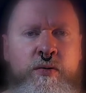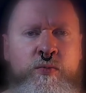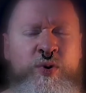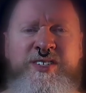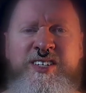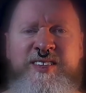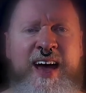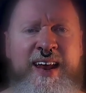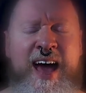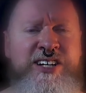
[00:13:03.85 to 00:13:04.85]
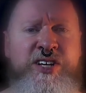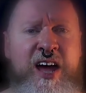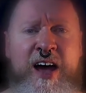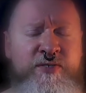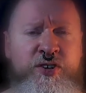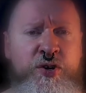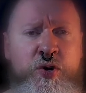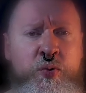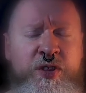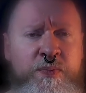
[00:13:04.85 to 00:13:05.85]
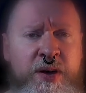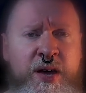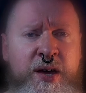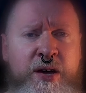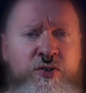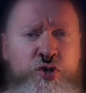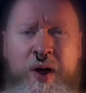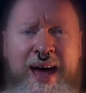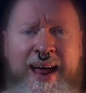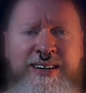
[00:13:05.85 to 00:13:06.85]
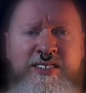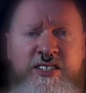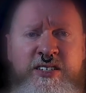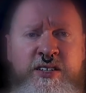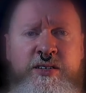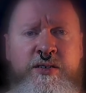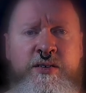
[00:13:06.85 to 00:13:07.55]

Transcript: what does that actually have to do with being trans?